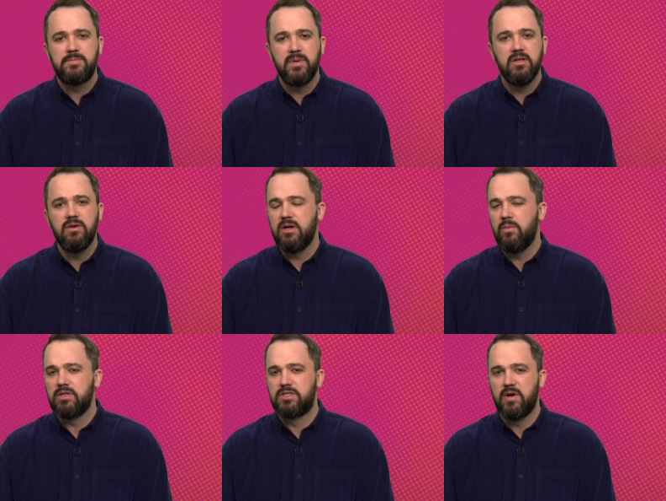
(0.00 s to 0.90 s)
but you look at
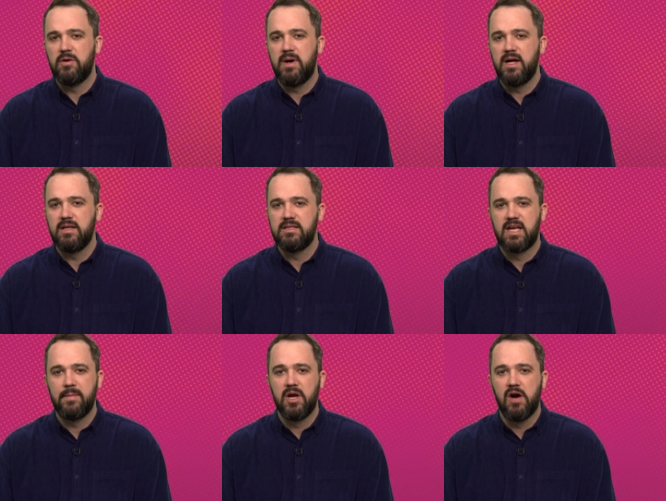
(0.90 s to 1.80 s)
what Jarell Martin is
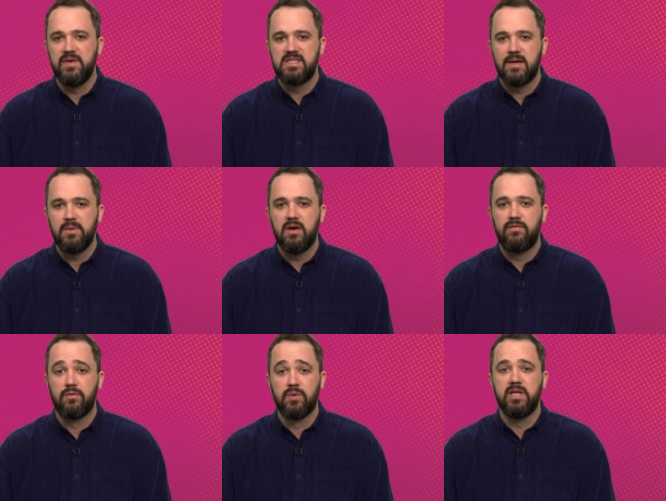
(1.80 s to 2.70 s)
coming off. He's coming off
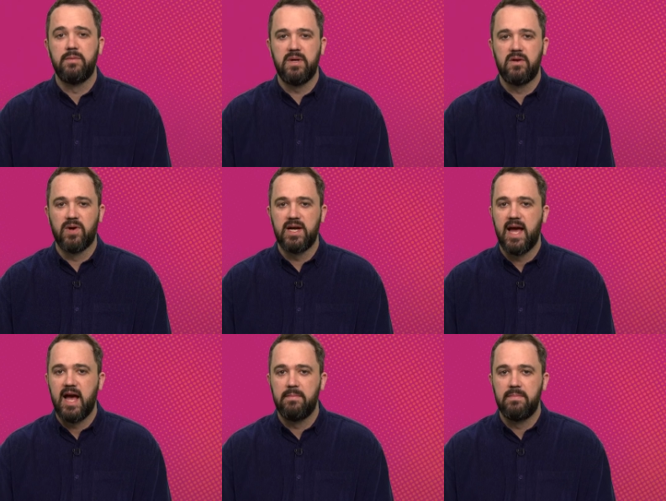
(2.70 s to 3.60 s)
a really big
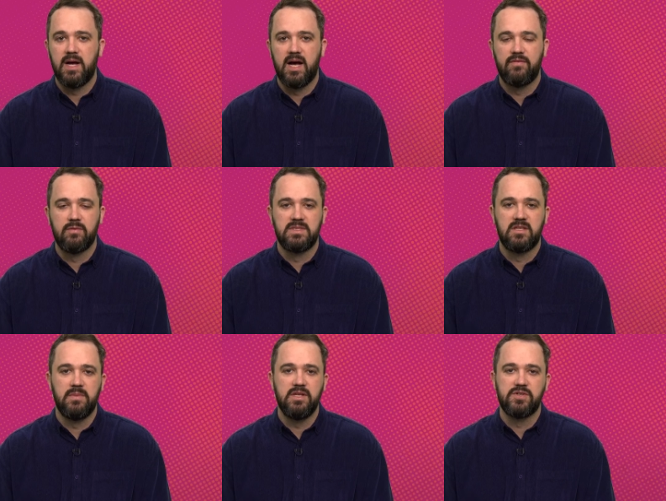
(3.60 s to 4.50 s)
rehab uh, from
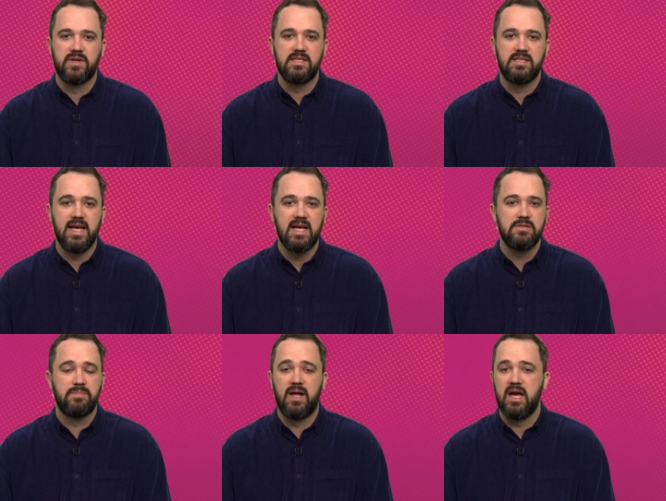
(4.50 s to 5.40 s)
some injuries, and he
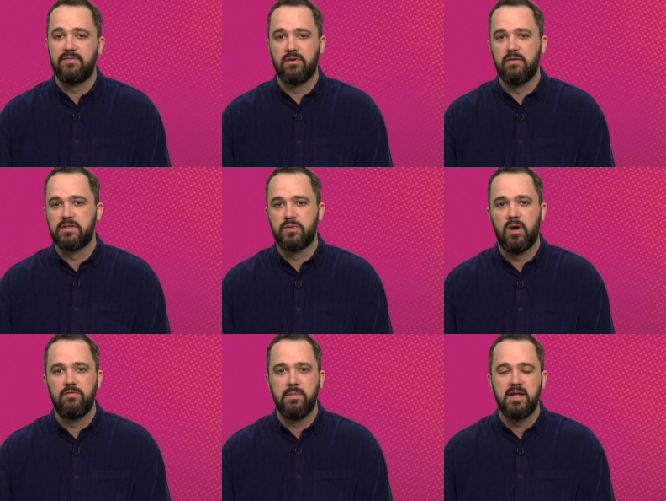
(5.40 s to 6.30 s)
hasn't played for over
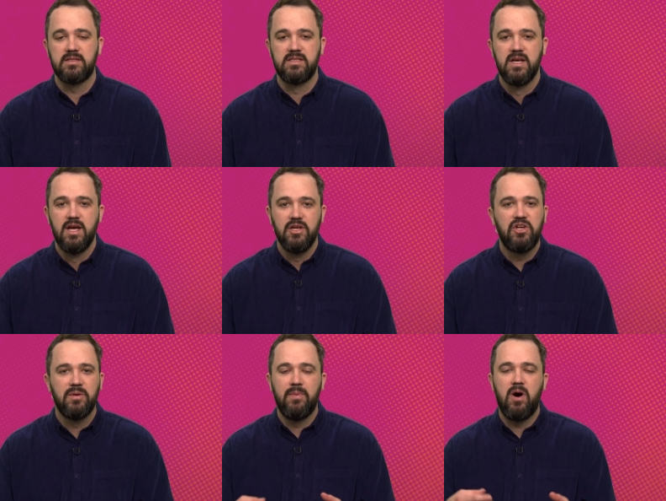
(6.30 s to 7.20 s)
12 months. You
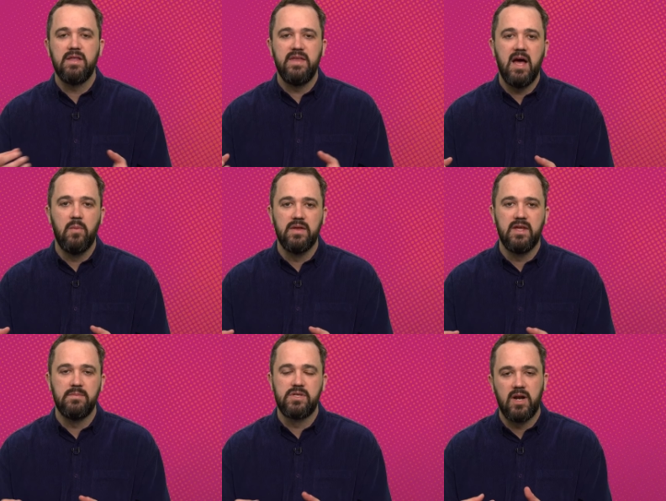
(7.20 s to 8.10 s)
combine that with
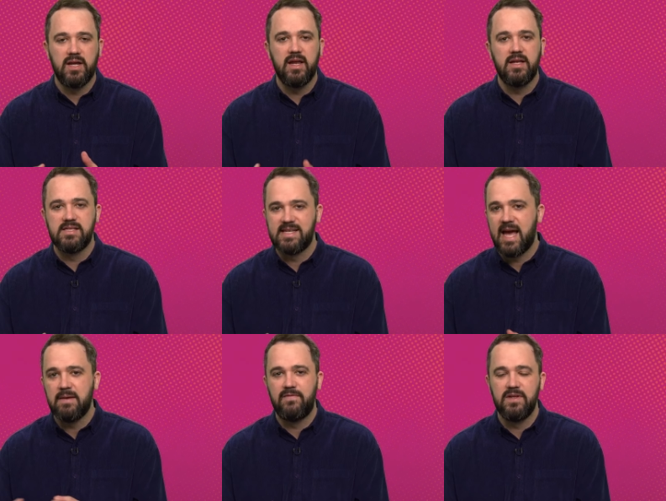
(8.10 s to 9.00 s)
him trying to get into
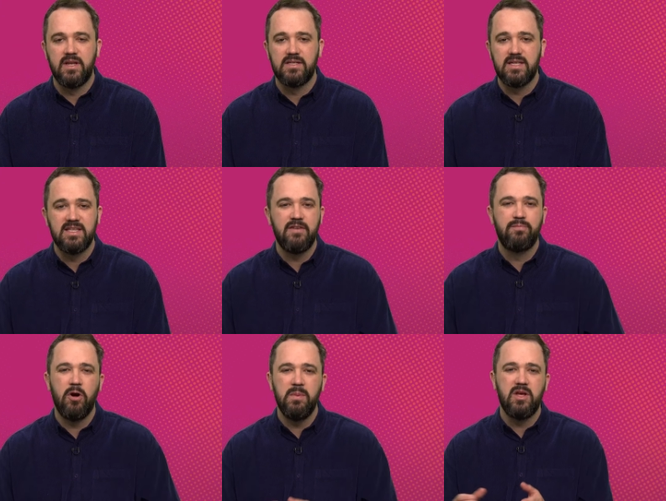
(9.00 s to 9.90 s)
game fitness, and they've
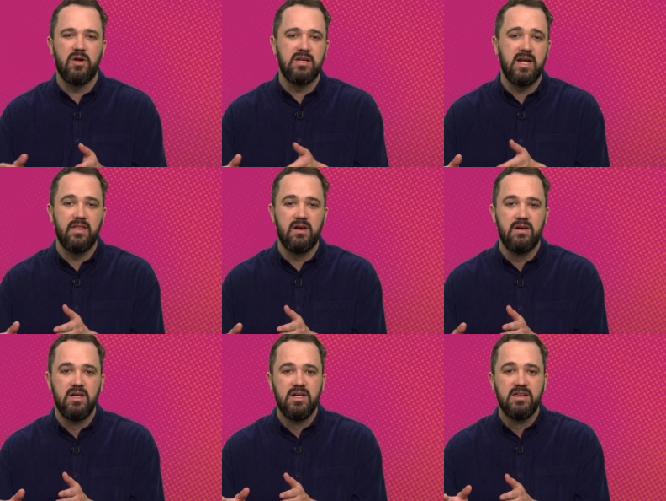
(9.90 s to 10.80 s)
probably got another
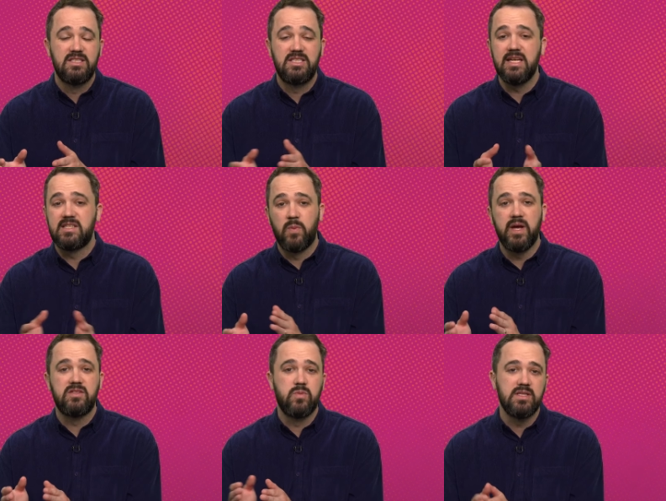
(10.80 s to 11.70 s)
six
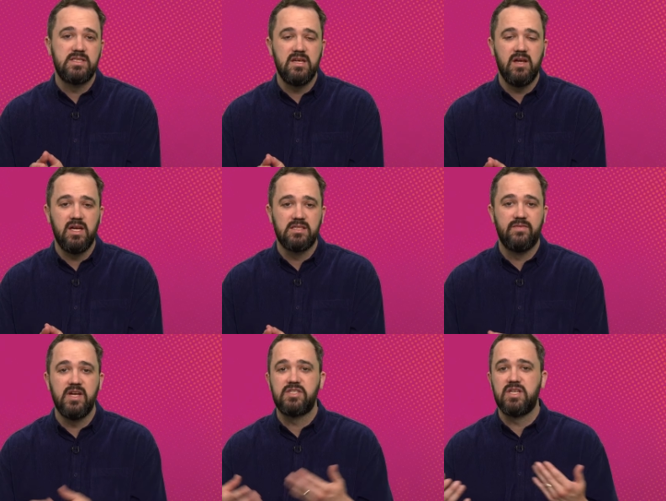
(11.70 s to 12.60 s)
weeks once he is
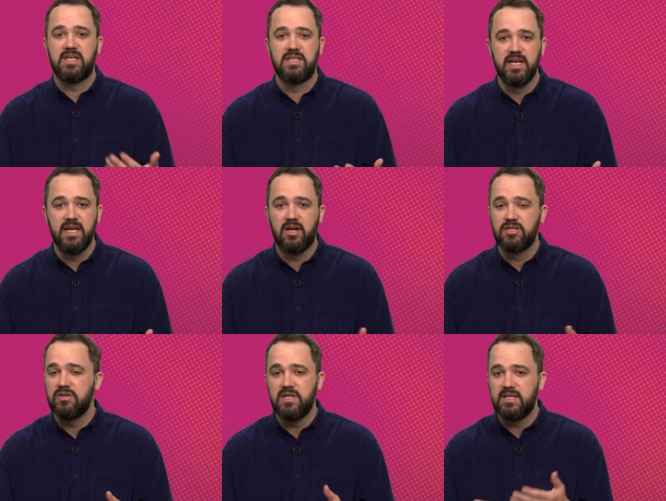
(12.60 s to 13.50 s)
eventually cleared. I
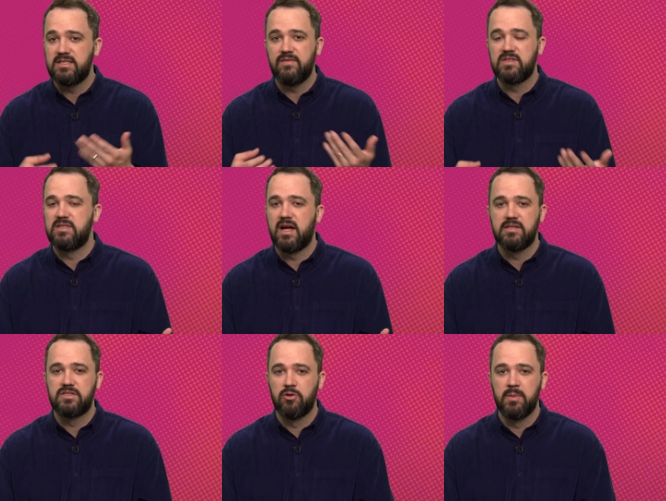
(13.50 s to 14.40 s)
don't think he's even
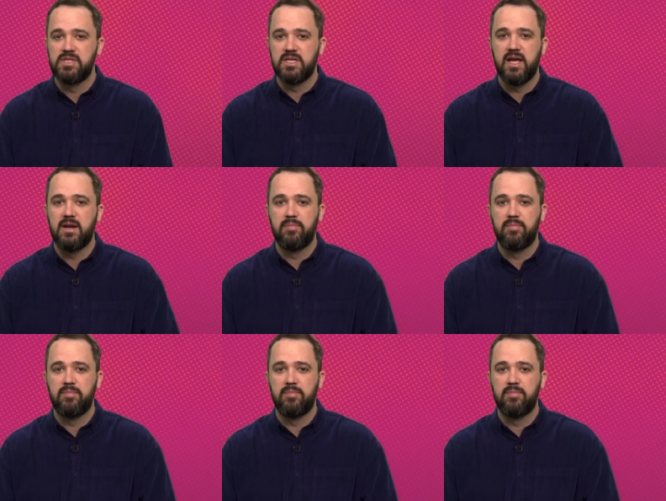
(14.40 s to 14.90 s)
started scrimmaging yet at